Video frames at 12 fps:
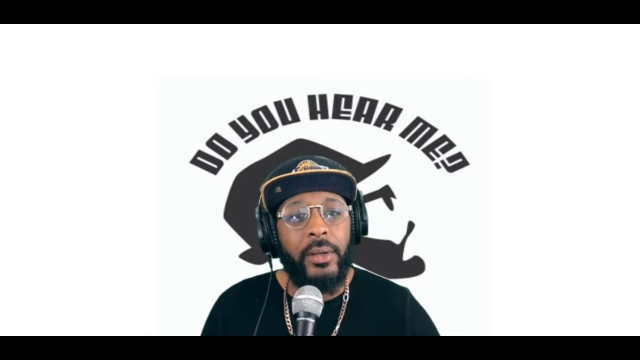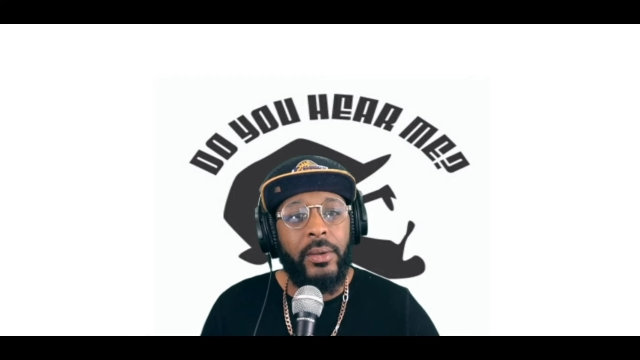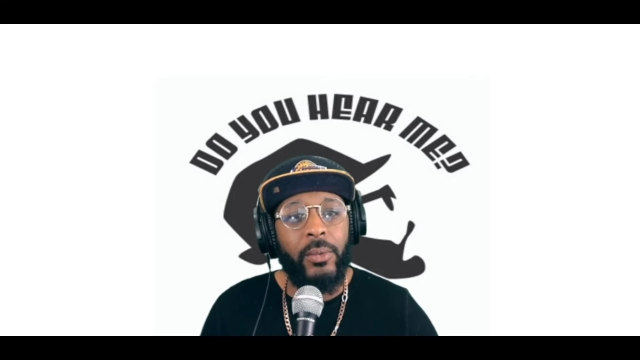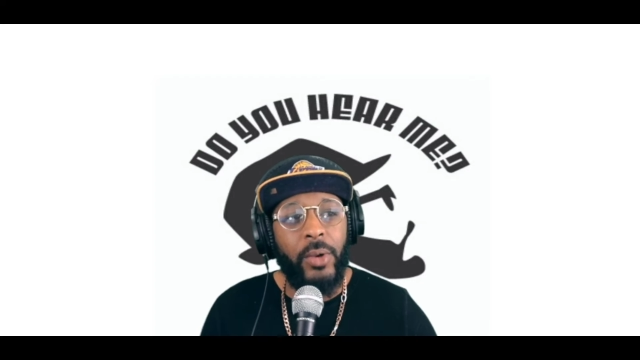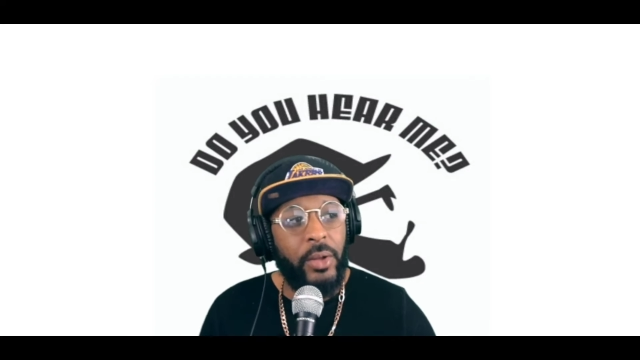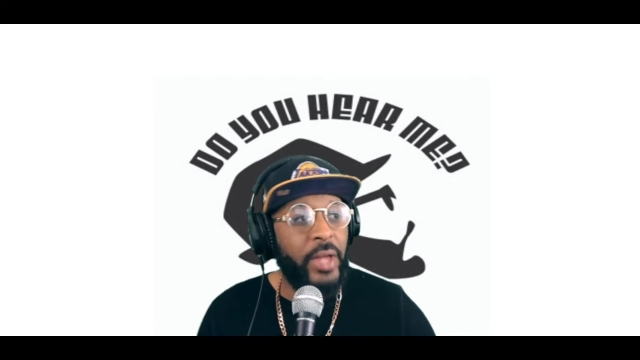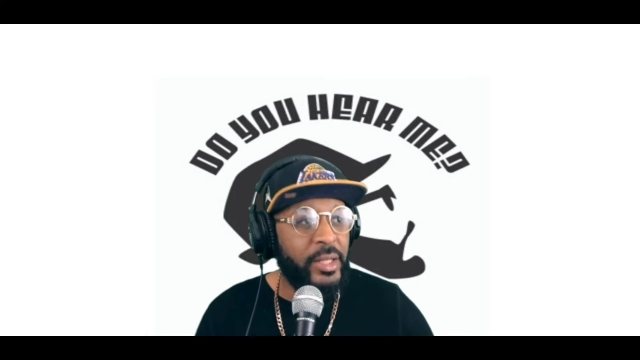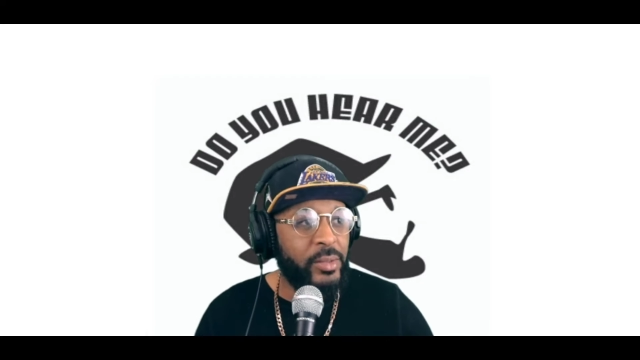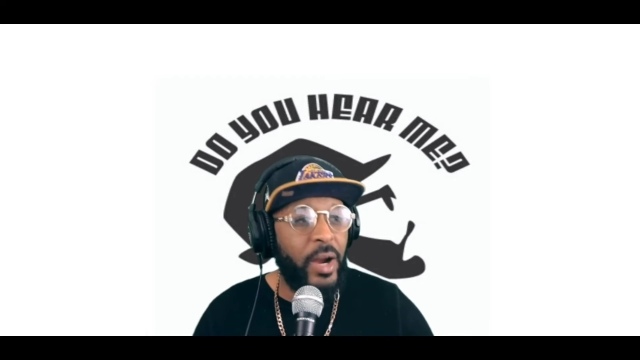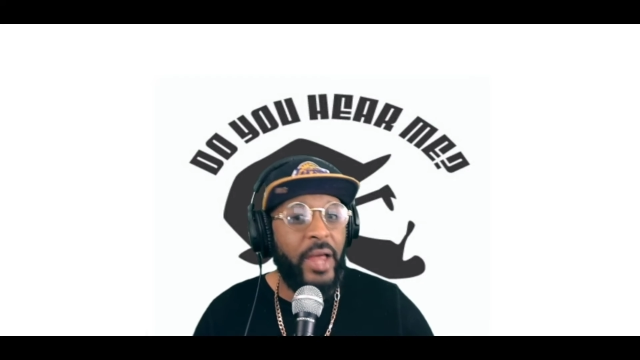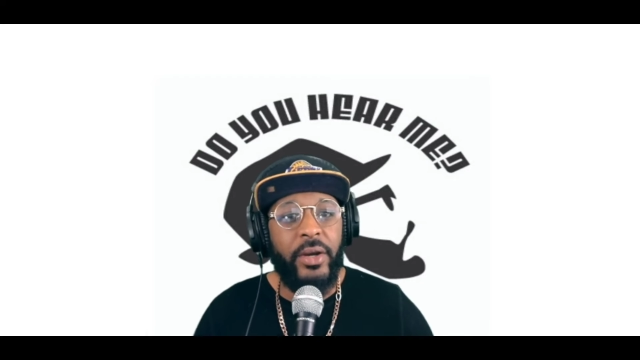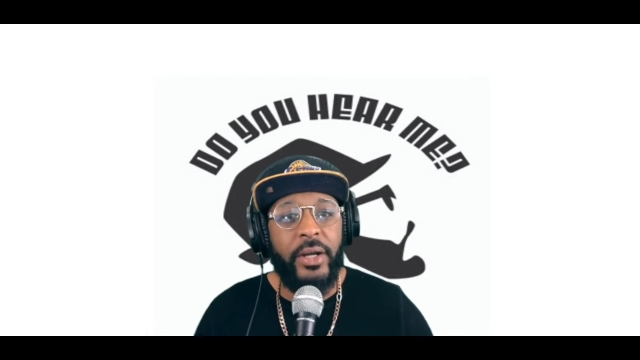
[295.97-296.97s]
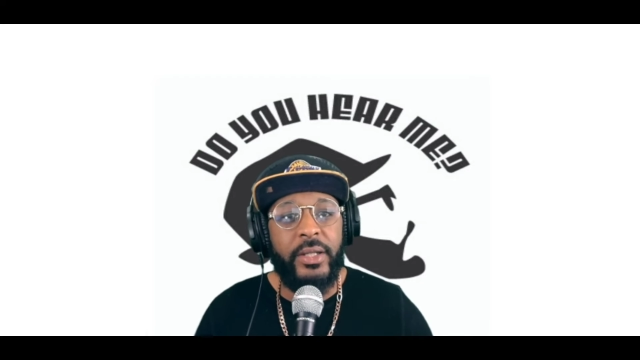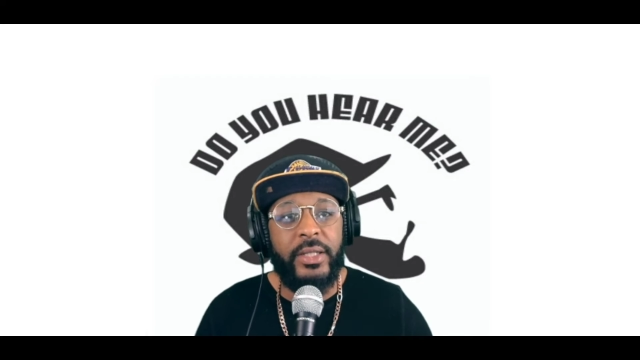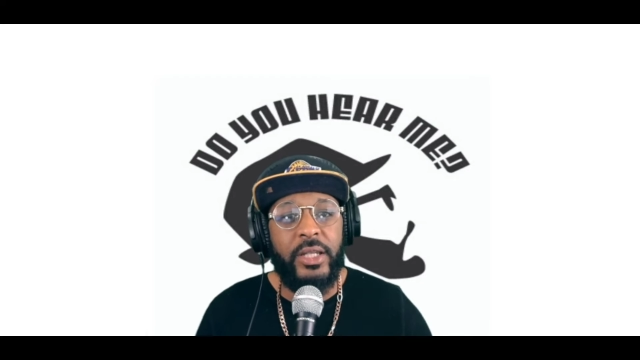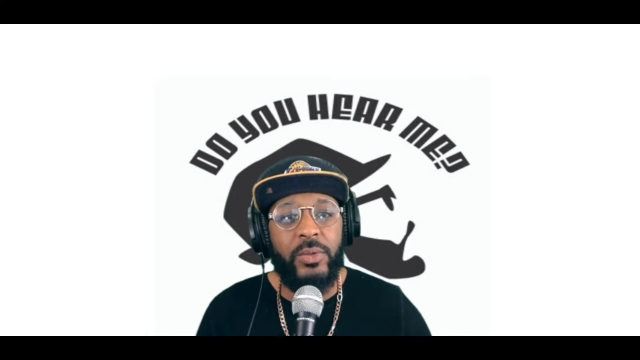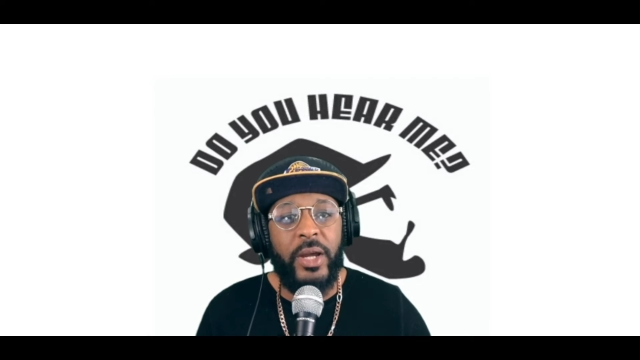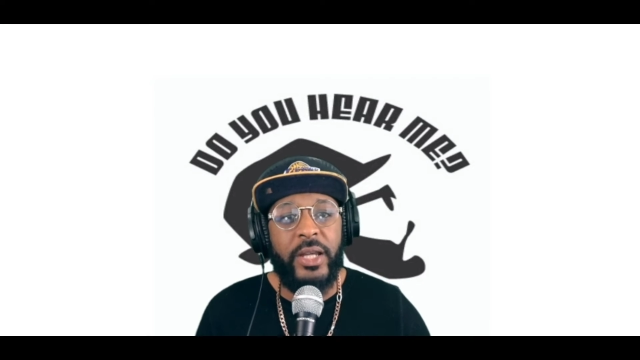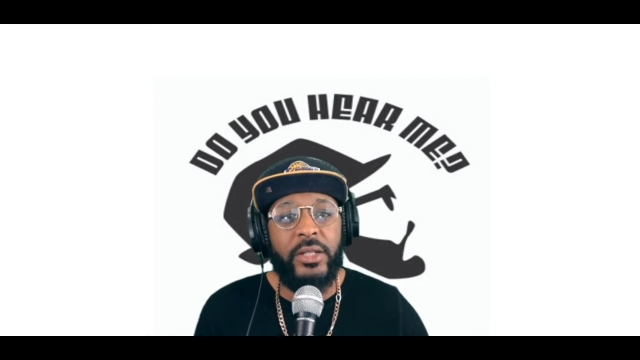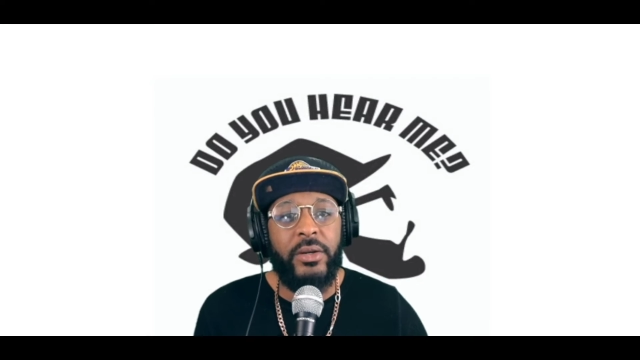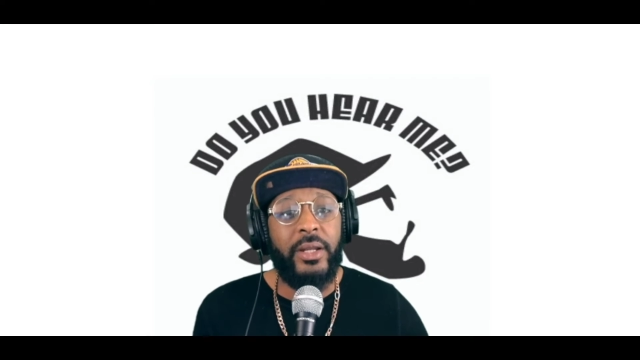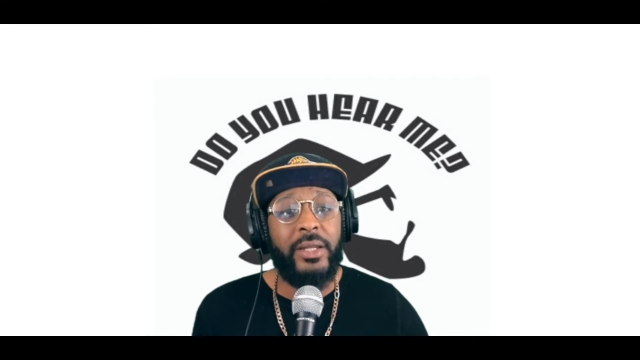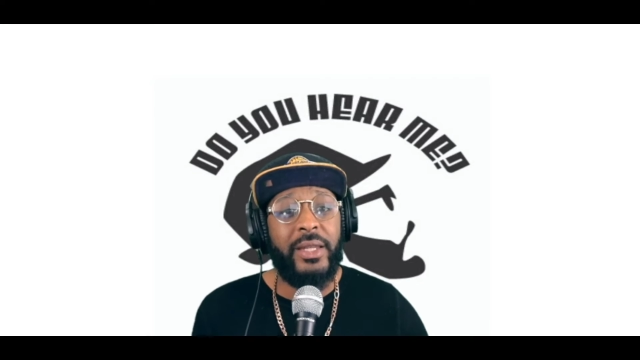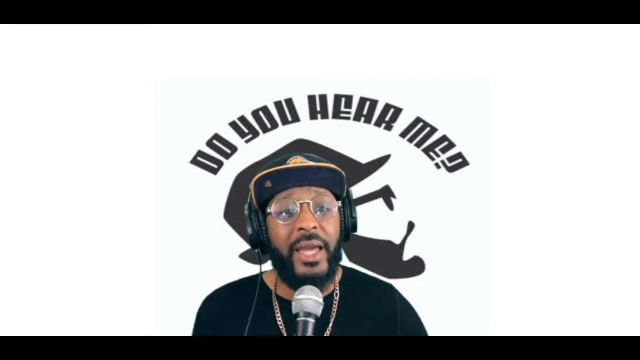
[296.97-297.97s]
Well, that's why they're in the situation they're in
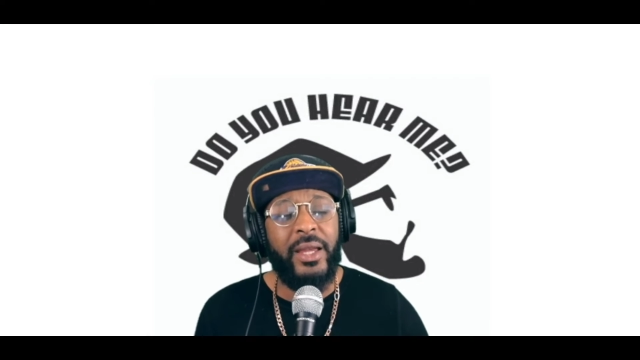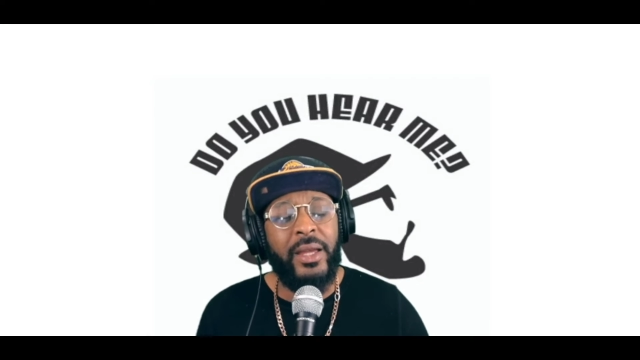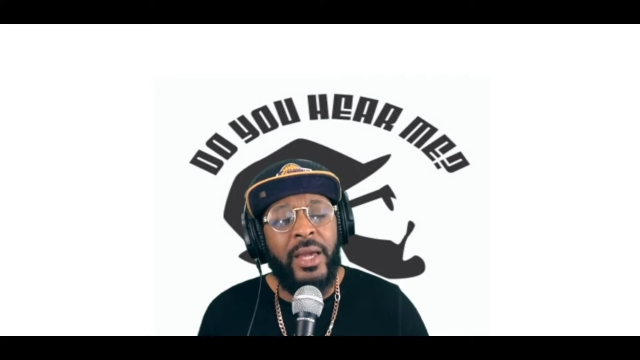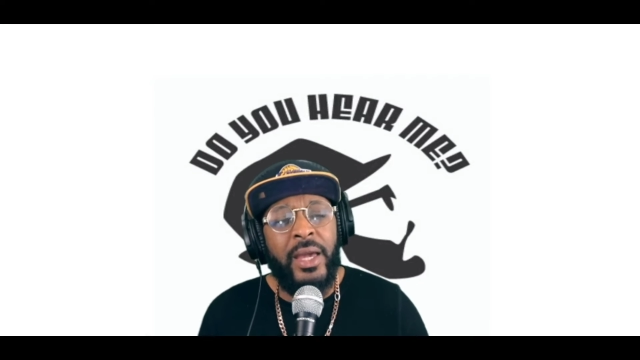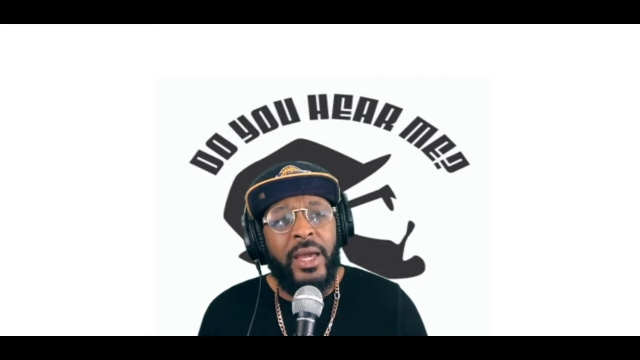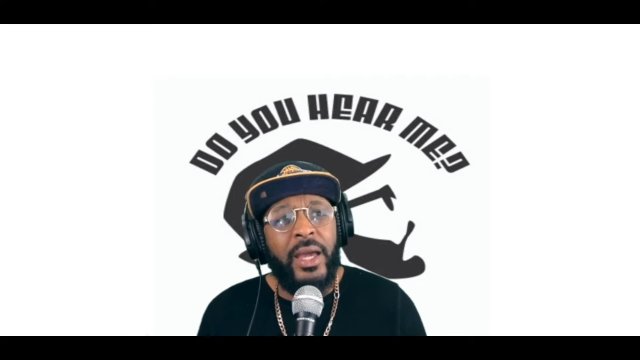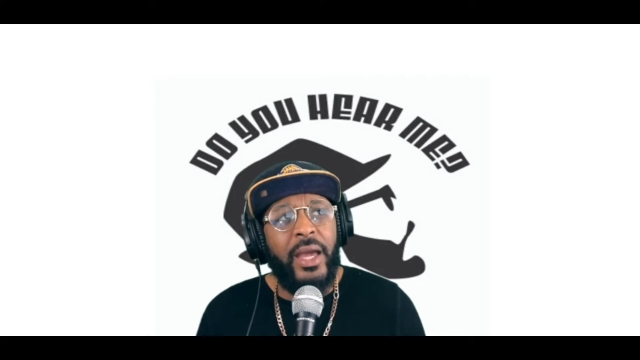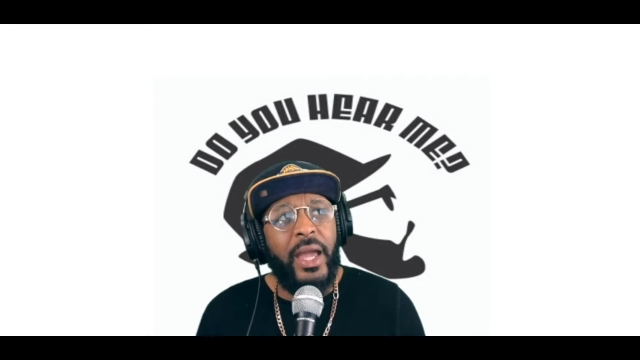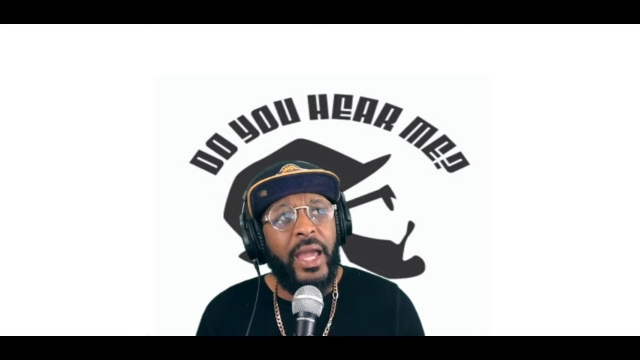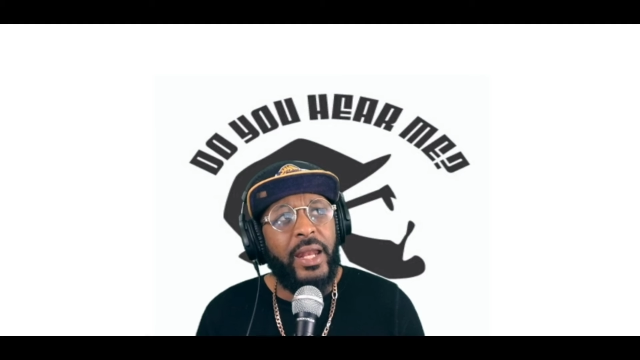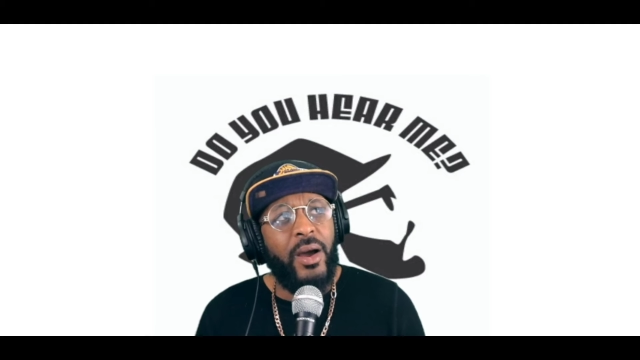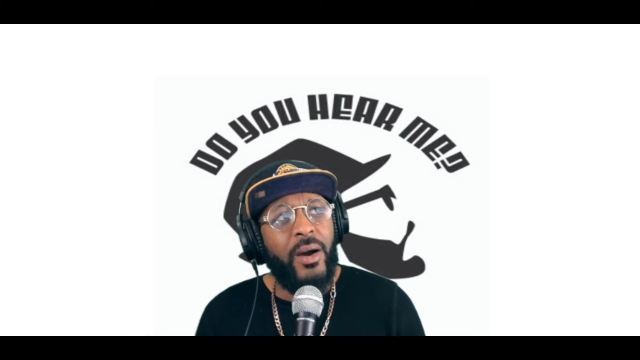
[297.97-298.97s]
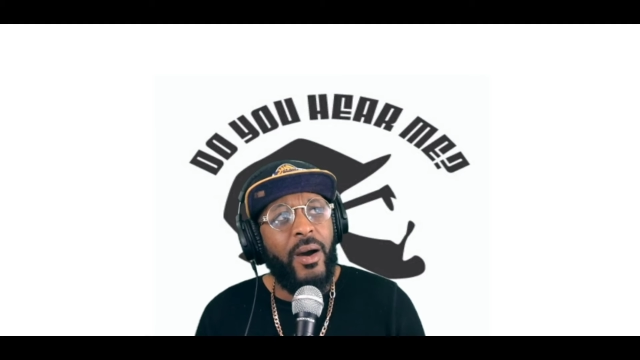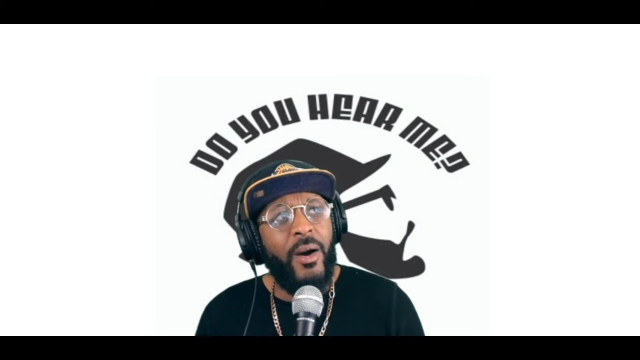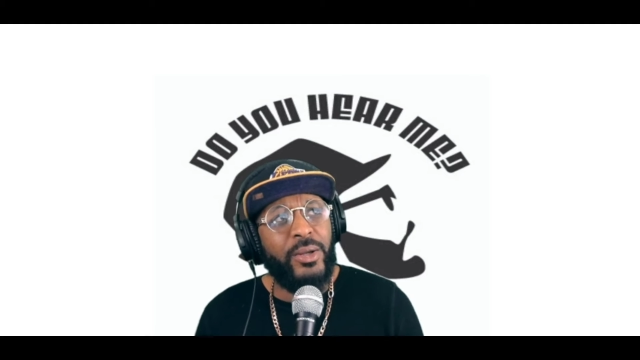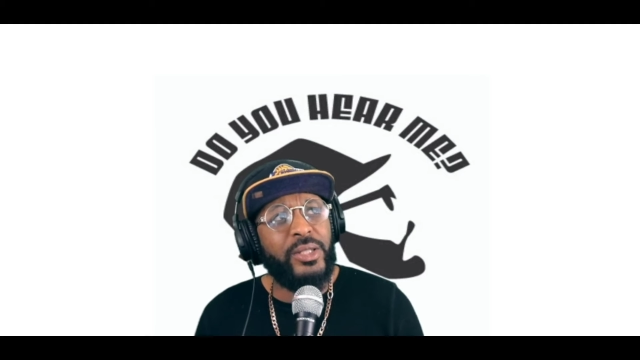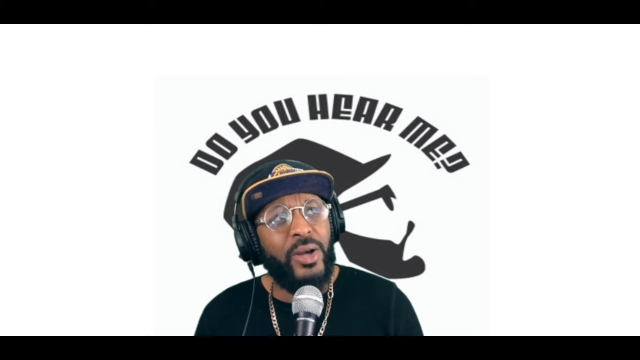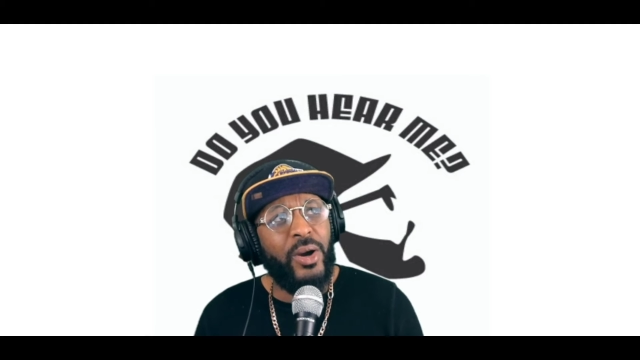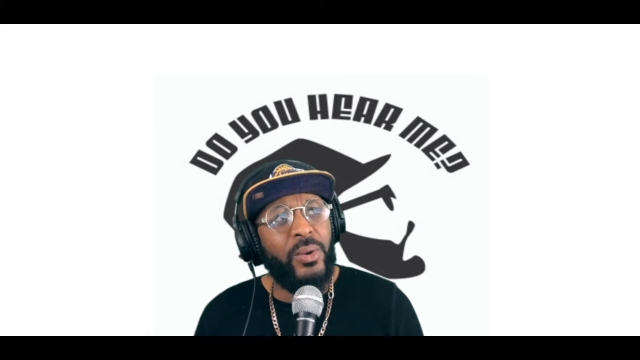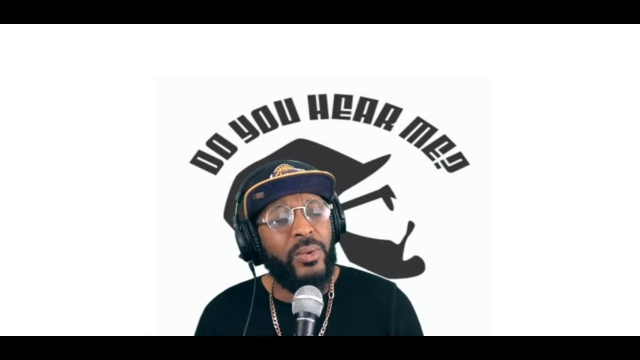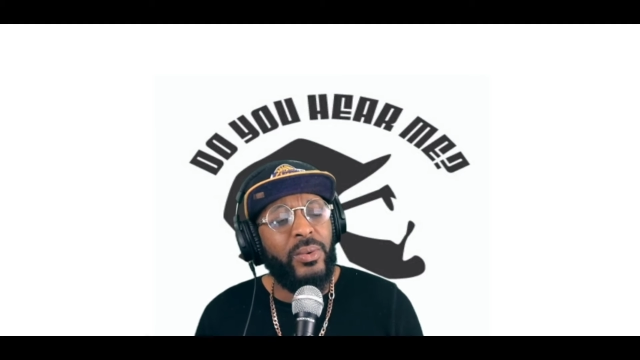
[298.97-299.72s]
today. And also,